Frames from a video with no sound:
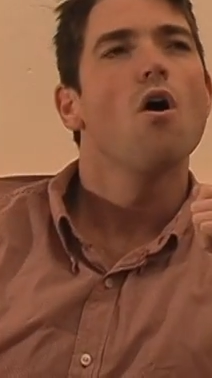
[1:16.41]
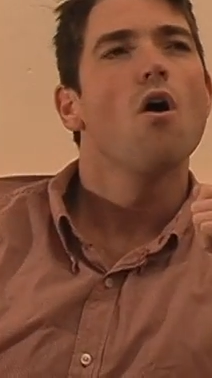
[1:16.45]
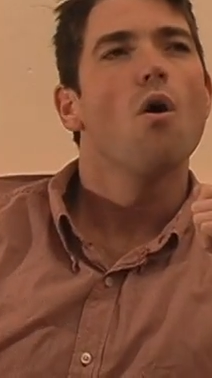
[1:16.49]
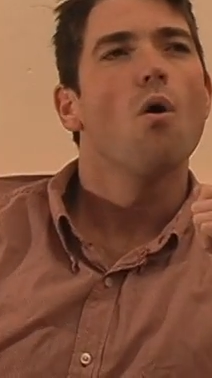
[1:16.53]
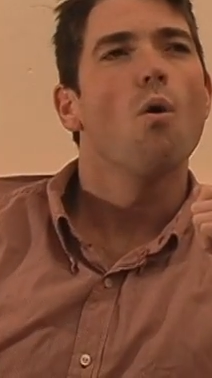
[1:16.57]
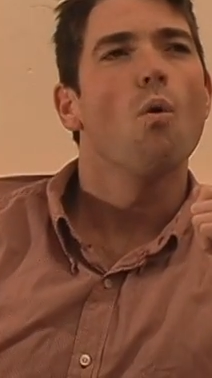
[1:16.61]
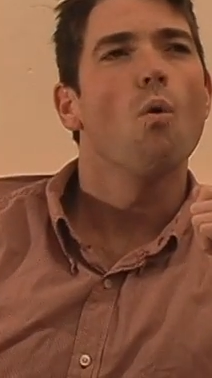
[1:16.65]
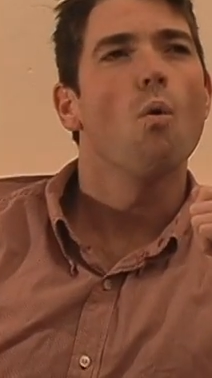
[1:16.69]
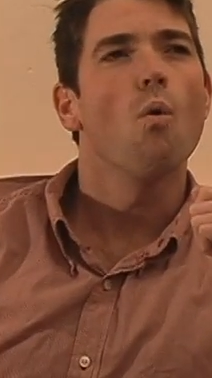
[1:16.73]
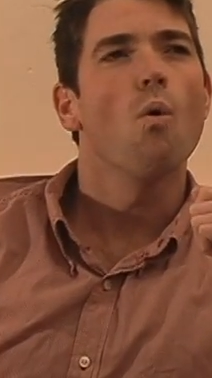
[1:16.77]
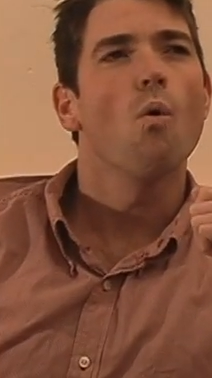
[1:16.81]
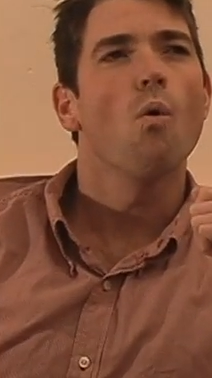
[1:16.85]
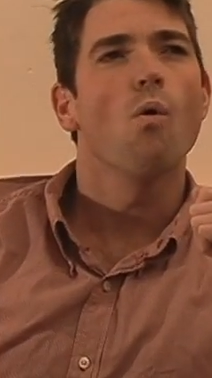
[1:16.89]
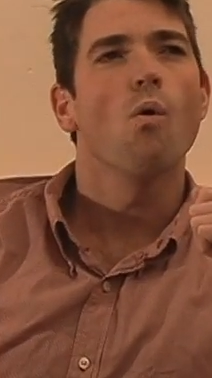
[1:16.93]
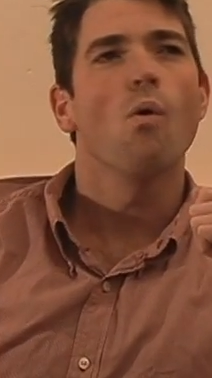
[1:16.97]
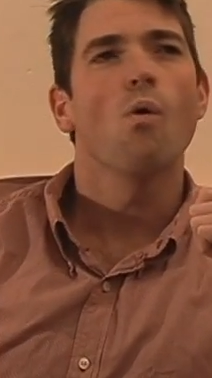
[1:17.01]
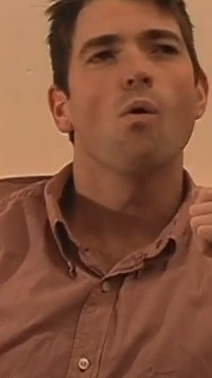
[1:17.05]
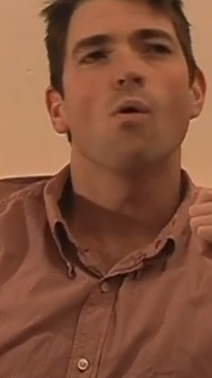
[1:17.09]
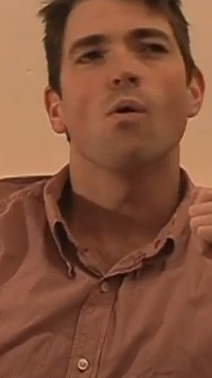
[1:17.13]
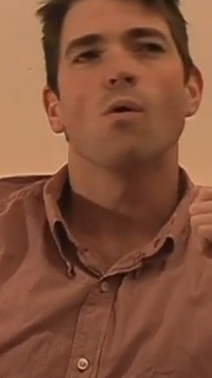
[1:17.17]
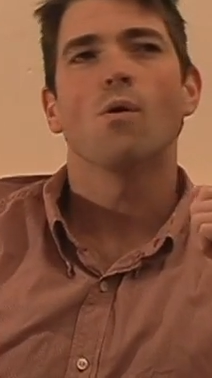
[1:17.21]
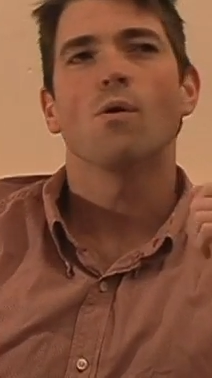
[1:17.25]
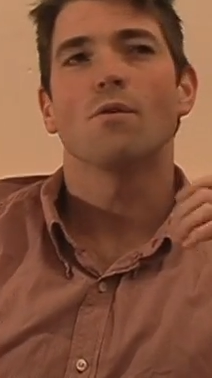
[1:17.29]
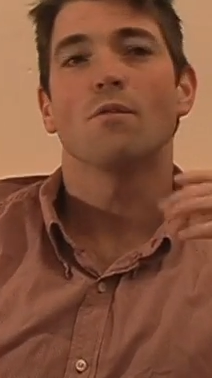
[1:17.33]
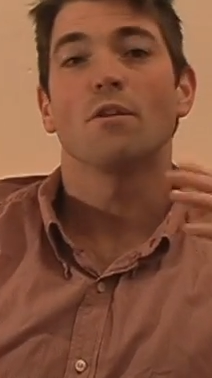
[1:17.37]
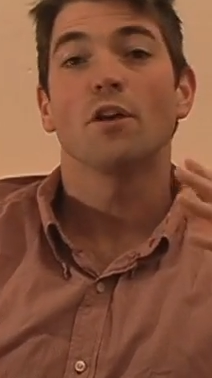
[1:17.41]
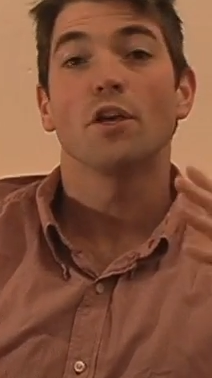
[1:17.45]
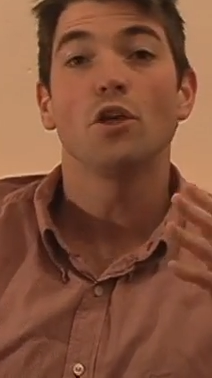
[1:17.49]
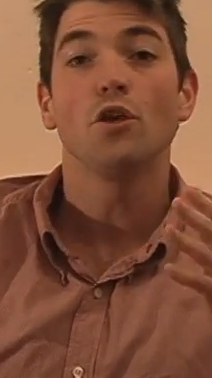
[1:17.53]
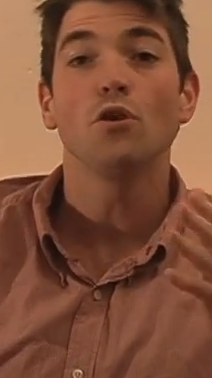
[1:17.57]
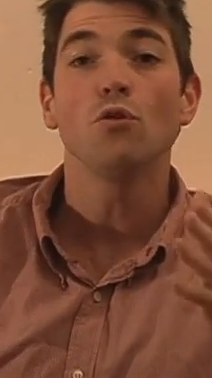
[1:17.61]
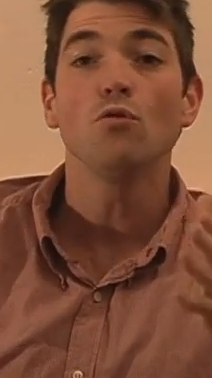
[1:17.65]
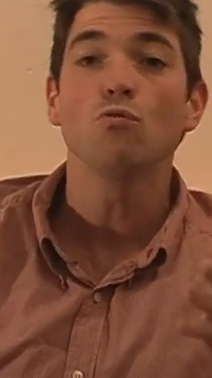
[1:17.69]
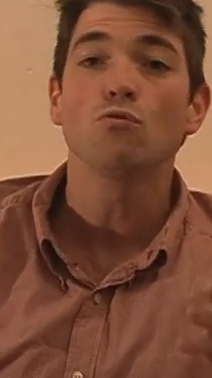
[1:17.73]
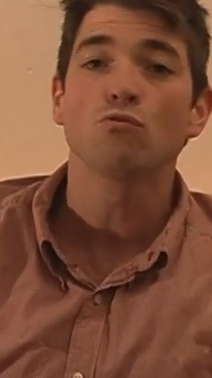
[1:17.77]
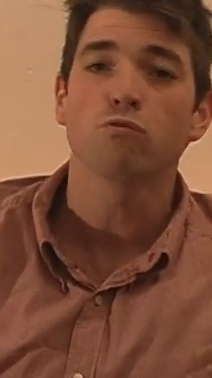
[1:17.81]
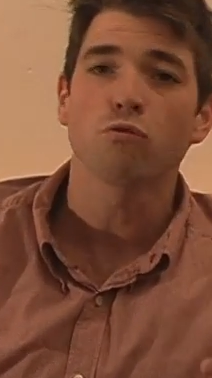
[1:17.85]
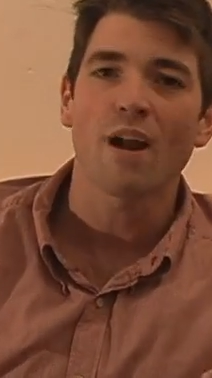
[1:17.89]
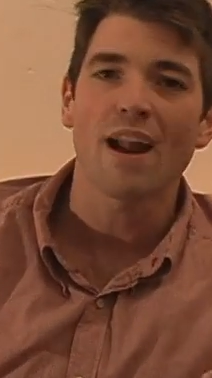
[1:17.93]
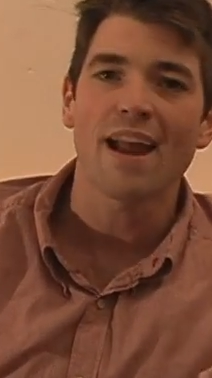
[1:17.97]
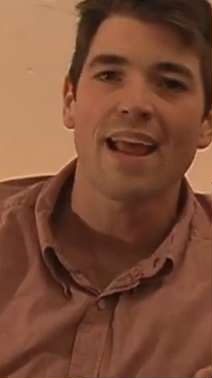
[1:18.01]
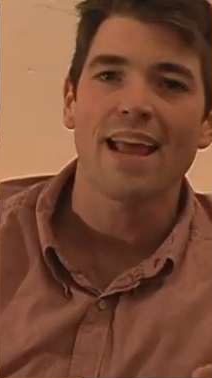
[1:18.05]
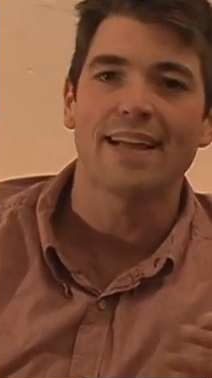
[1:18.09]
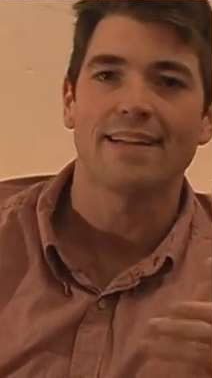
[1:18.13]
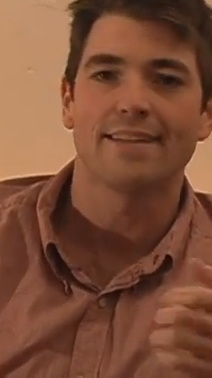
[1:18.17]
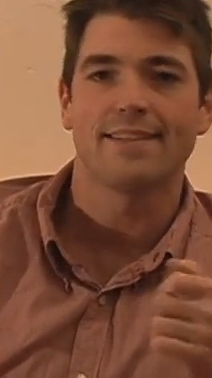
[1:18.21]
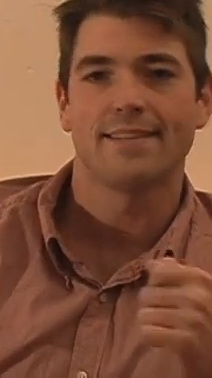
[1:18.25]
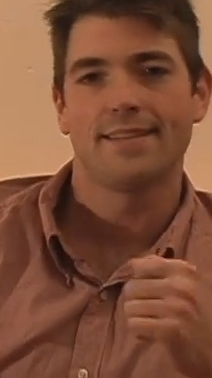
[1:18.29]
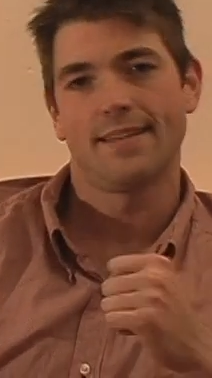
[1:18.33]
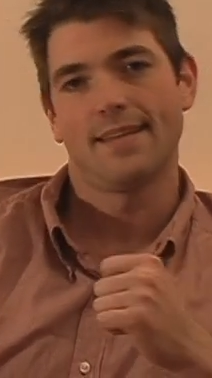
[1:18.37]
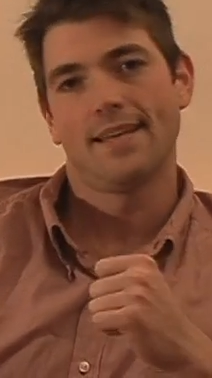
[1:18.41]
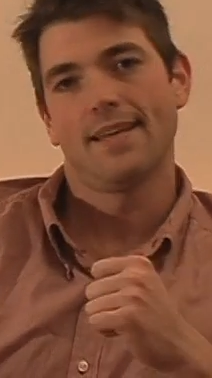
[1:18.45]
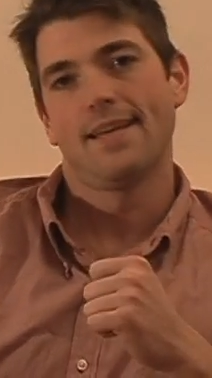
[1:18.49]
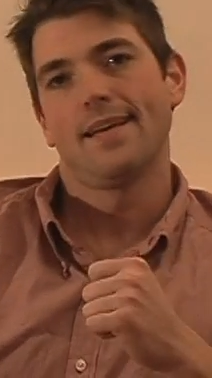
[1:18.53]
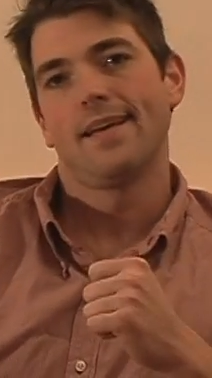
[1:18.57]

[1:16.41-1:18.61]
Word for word: or Hugh Grant